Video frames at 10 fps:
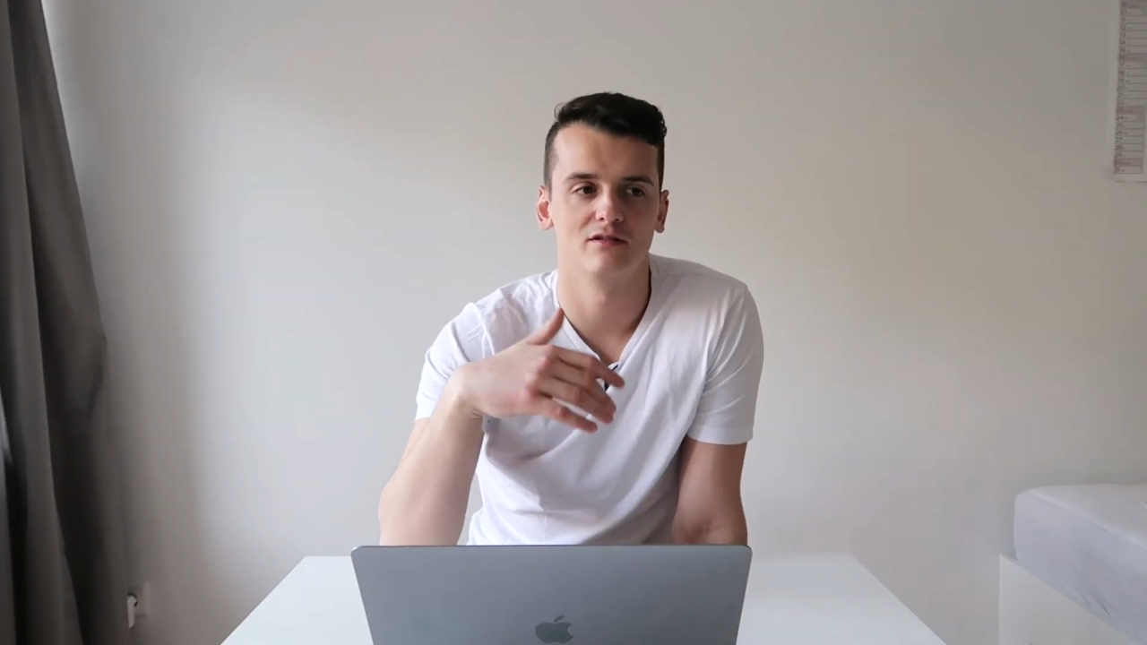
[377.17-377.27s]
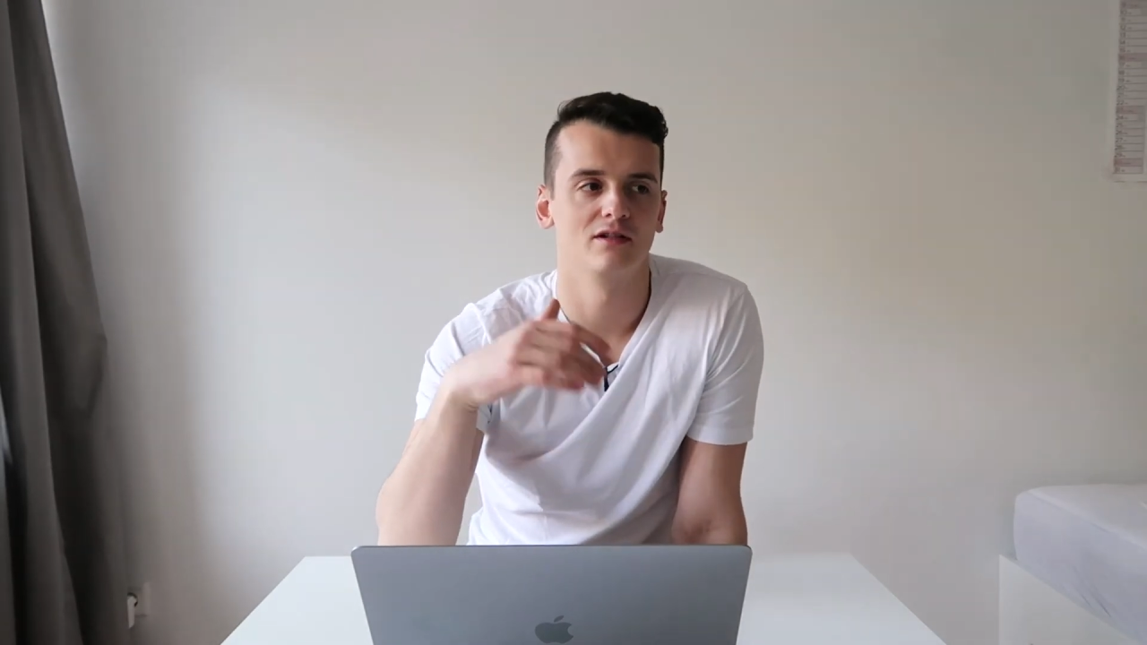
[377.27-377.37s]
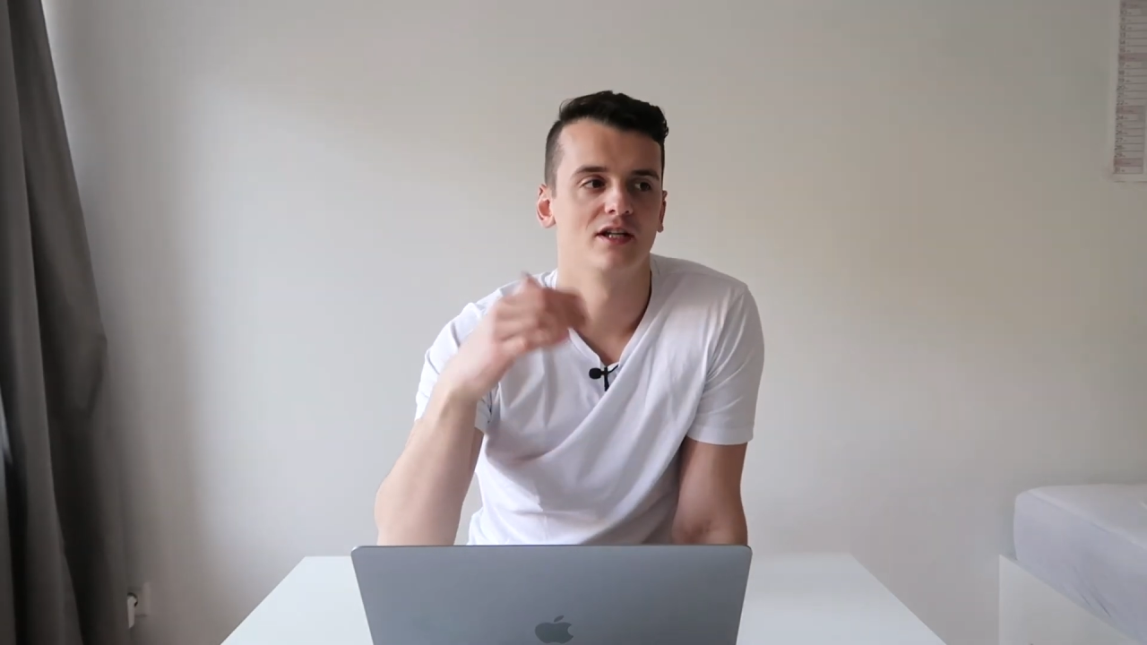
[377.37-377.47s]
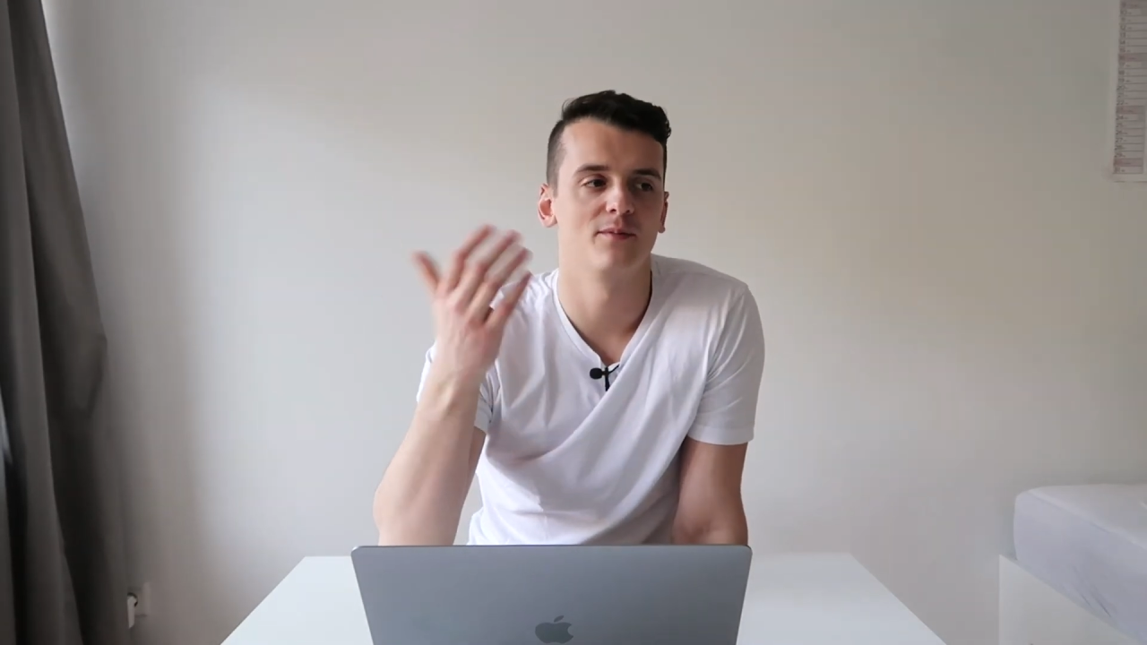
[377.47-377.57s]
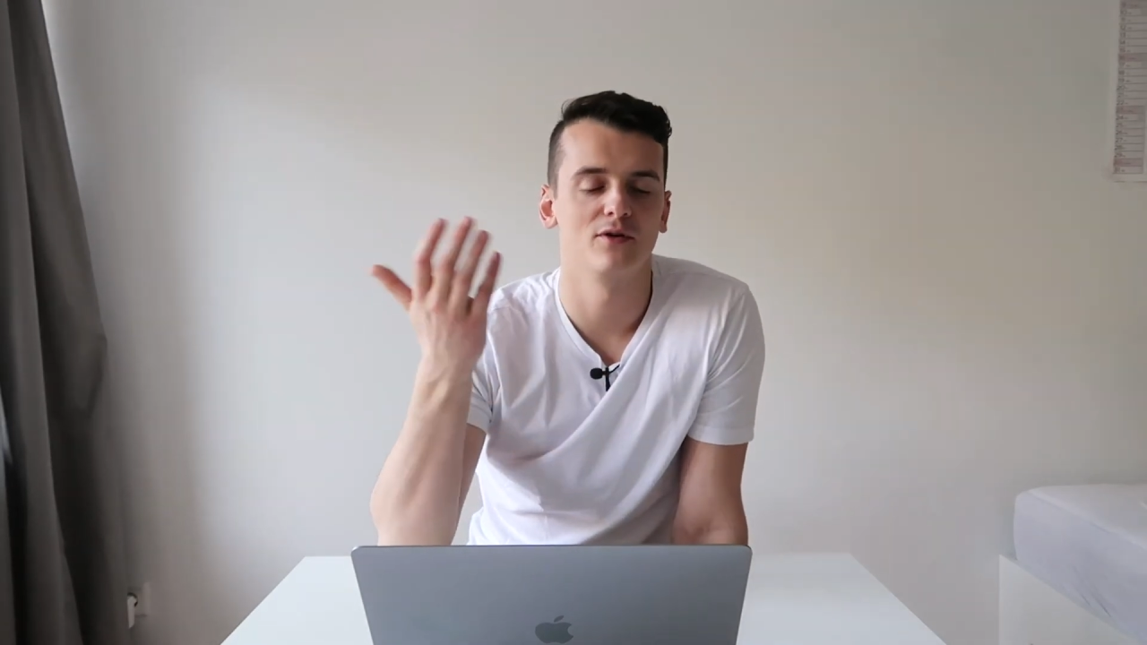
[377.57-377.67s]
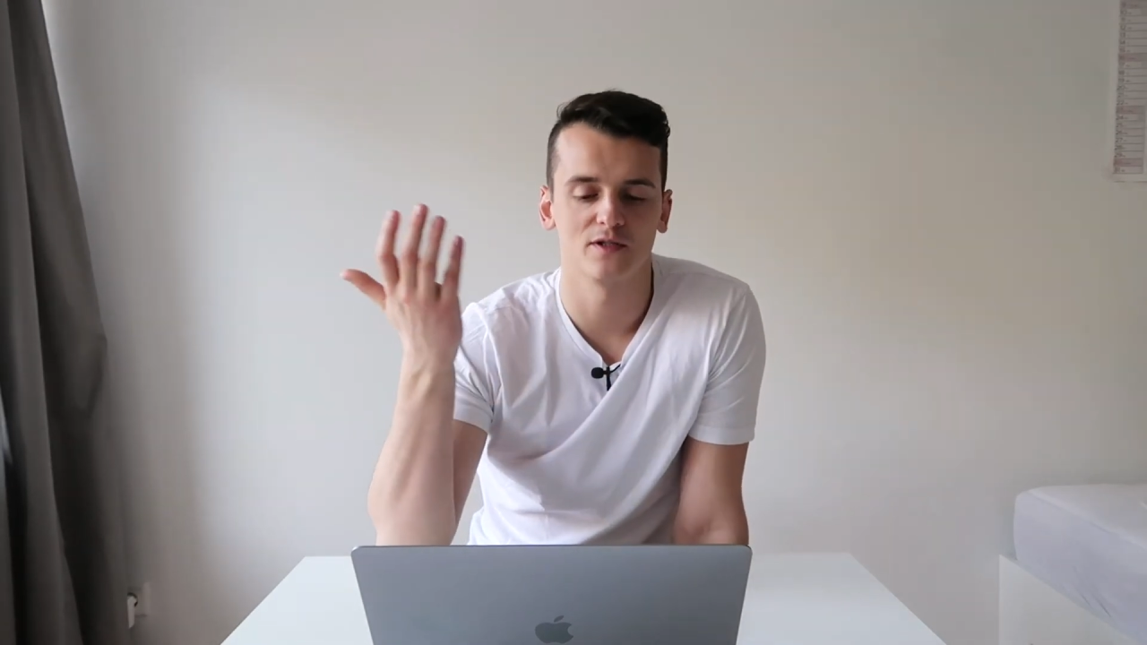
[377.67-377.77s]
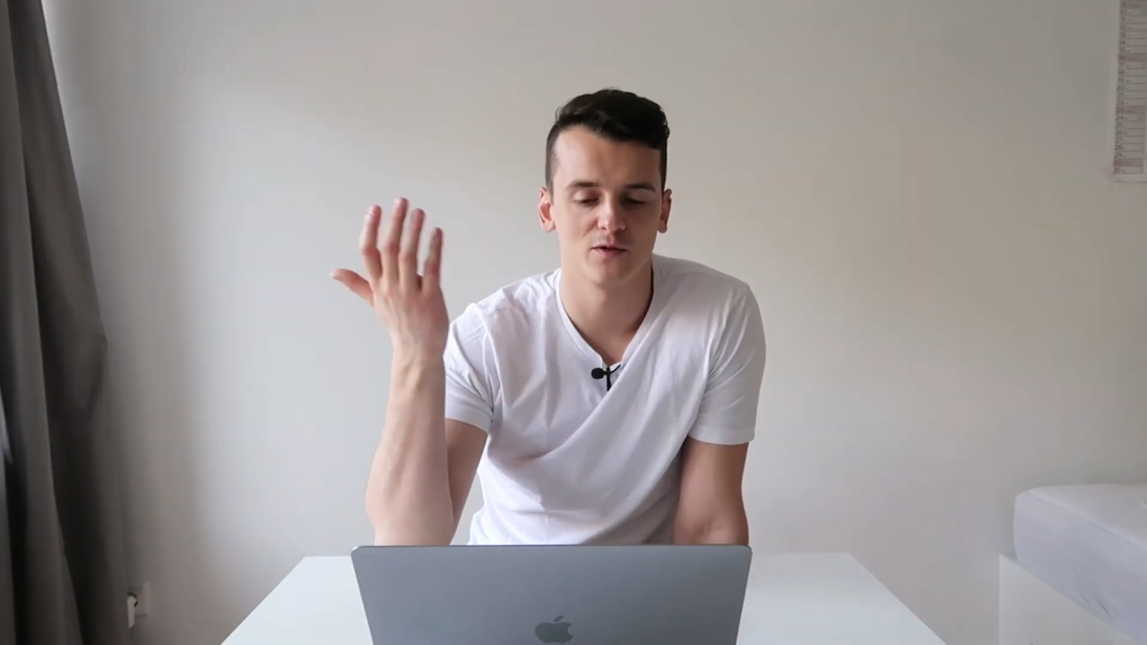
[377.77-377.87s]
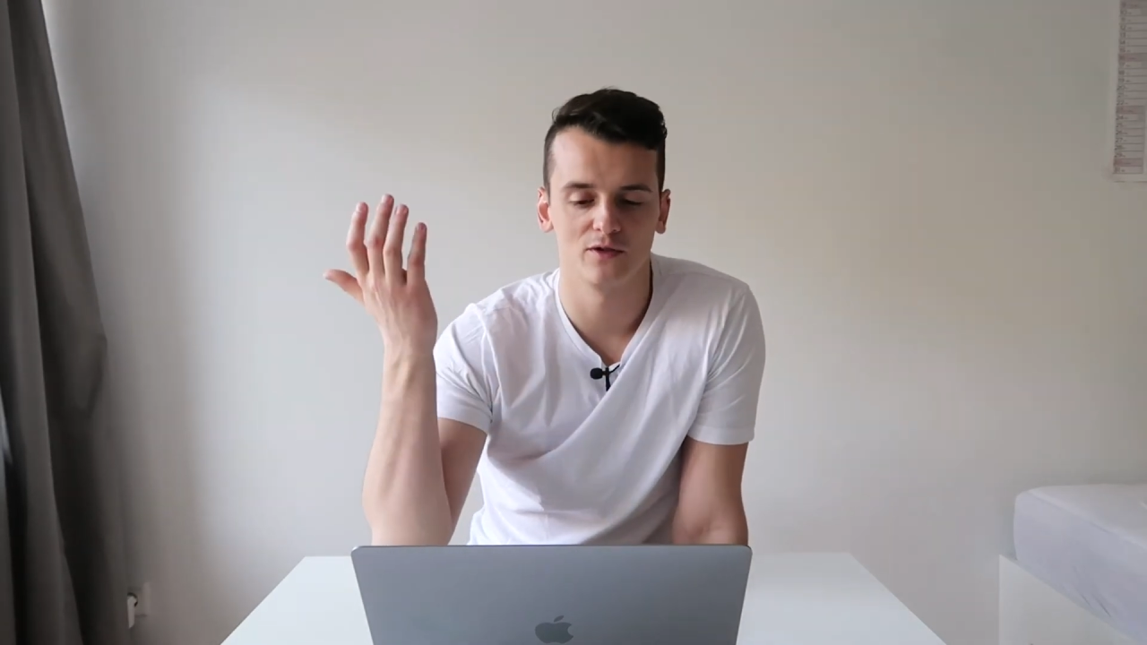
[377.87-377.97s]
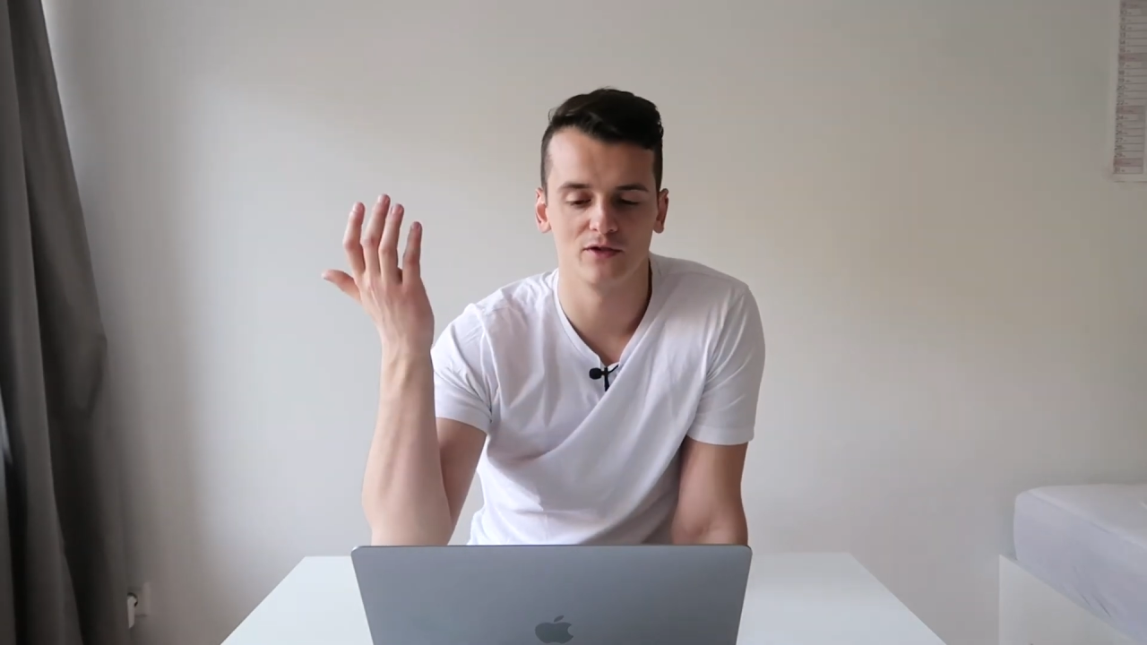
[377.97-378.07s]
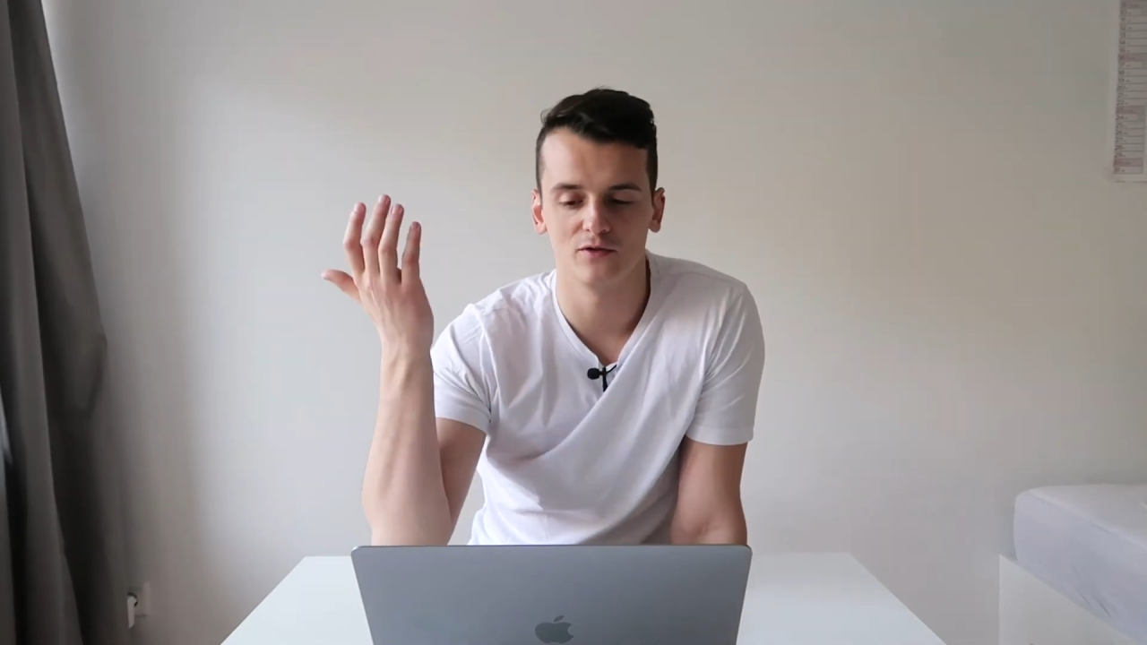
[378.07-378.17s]
in a
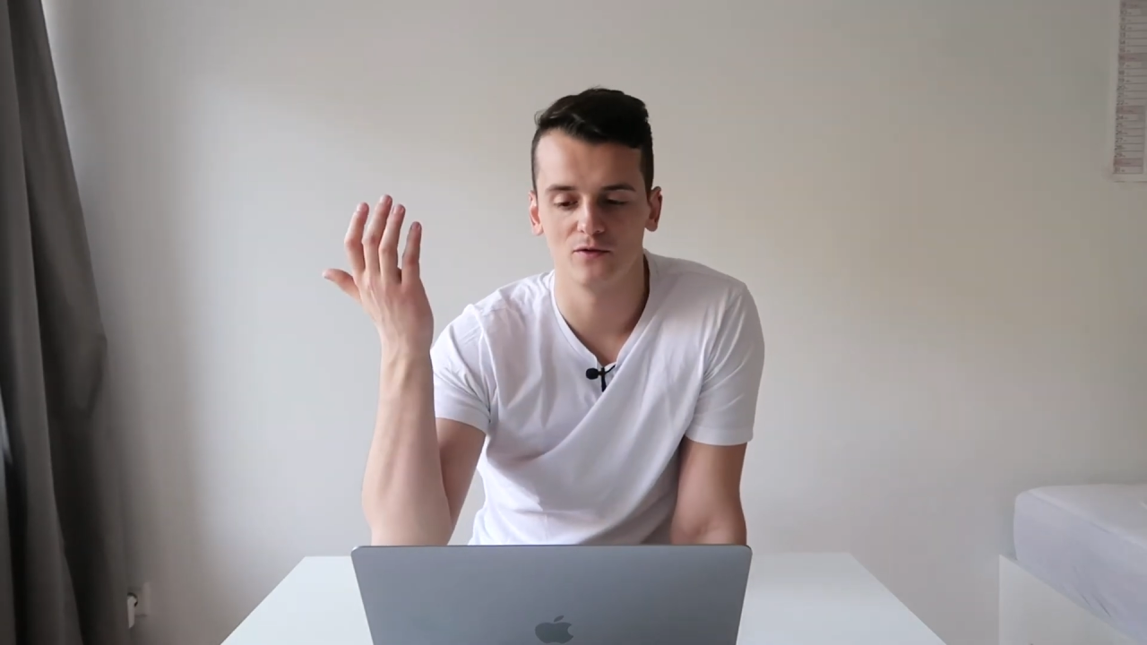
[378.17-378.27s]
browser window